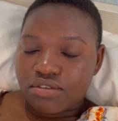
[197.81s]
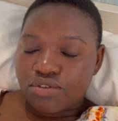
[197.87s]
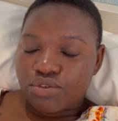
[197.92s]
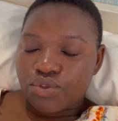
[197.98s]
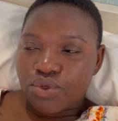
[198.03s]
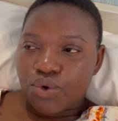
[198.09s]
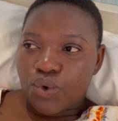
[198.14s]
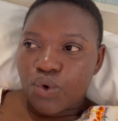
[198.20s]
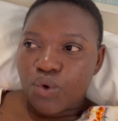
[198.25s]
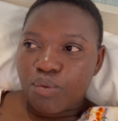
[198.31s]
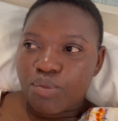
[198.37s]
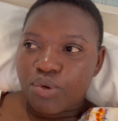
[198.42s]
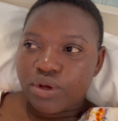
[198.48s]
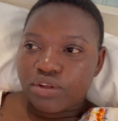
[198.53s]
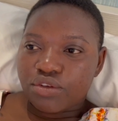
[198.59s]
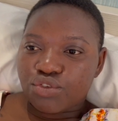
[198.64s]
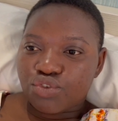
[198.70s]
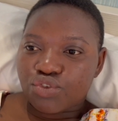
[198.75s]
So the whole
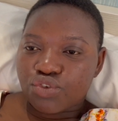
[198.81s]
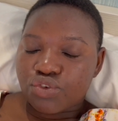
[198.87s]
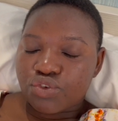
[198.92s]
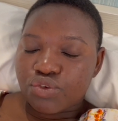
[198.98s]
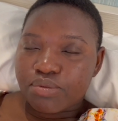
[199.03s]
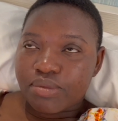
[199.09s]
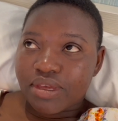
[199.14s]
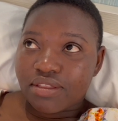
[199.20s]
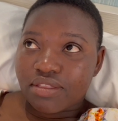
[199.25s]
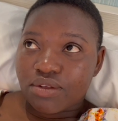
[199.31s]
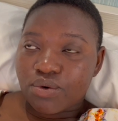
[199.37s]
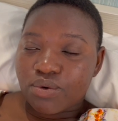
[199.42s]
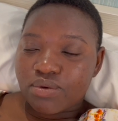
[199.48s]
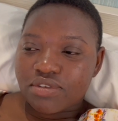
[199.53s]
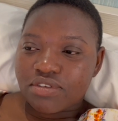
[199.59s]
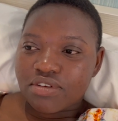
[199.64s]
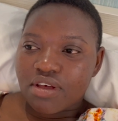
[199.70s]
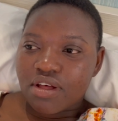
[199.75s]
point is just to be at the
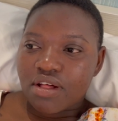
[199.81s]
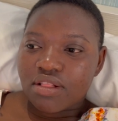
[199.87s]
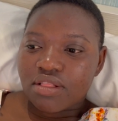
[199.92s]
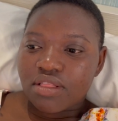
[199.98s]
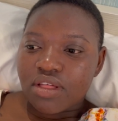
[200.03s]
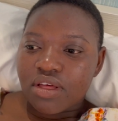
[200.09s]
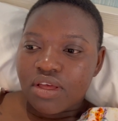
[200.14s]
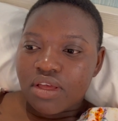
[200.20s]
hotel,